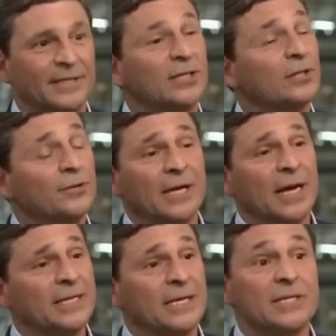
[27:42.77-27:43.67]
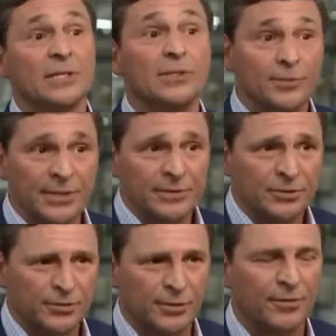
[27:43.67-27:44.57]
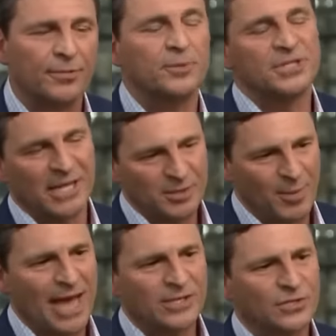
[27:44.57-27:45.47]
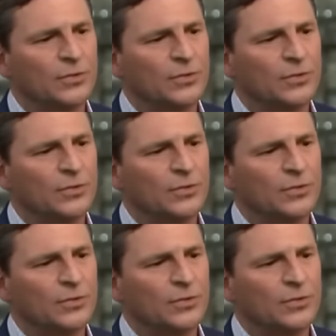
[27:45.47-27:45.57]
Including ideas, including the truth, which gets back